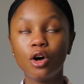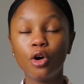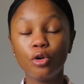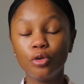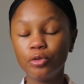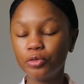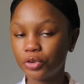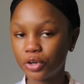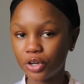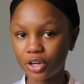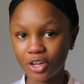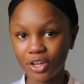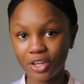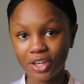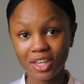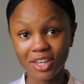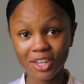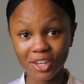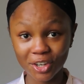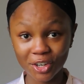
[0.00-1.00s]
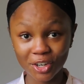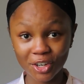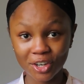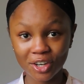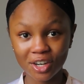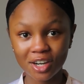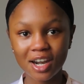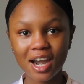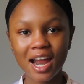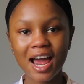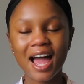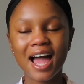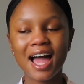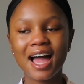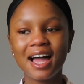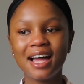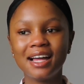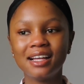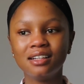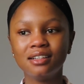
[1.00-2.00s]
over a year,
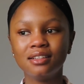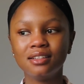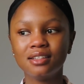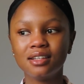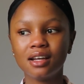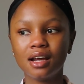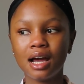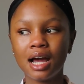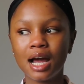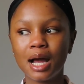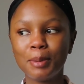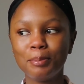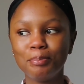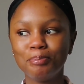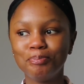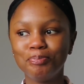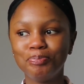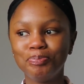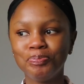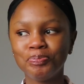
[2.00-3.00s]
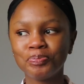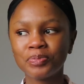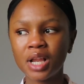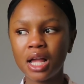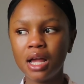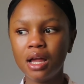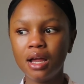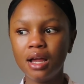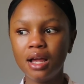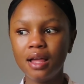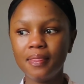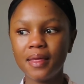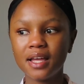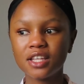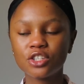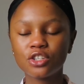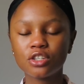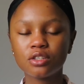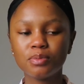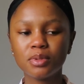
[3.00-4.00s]
and
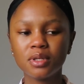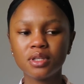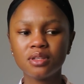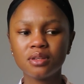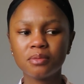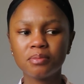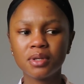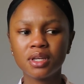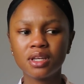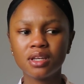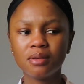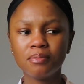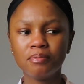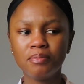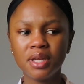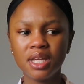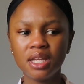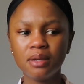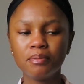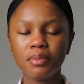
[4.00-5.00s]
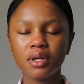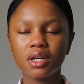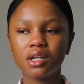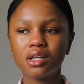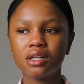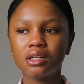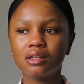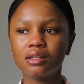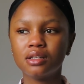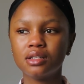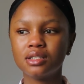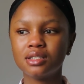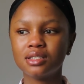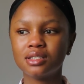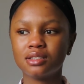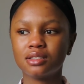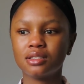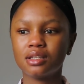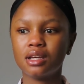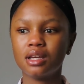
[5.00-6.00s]
that's just been
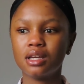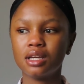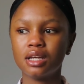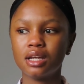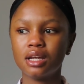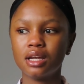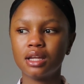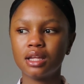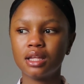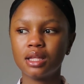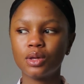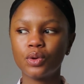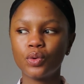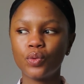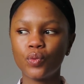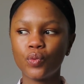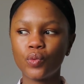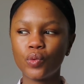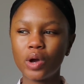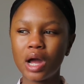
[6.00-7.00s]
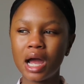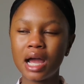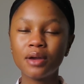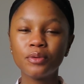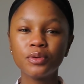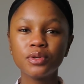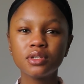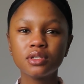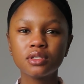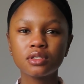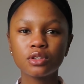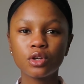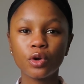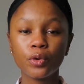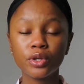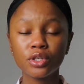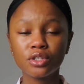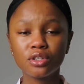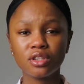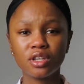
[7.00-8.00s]
because I was
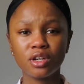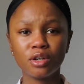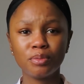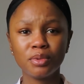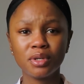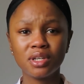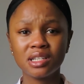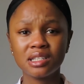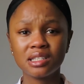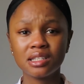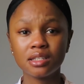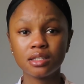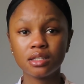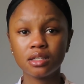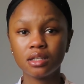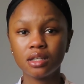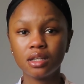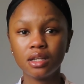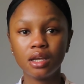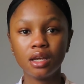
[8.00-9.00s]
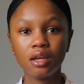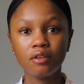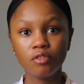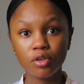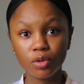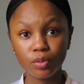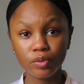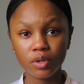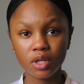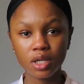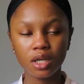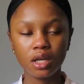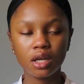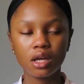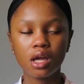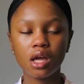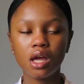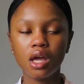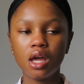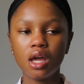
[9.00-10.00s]
going to therapy consistently every
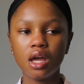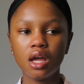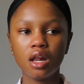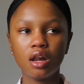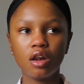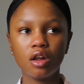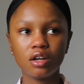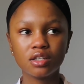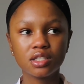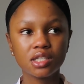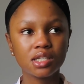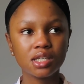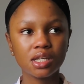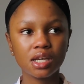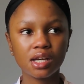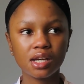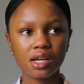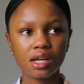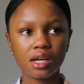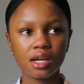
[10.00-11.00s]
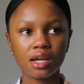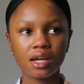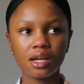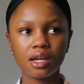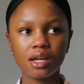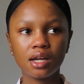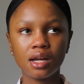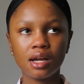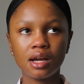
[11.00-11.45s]
week last year,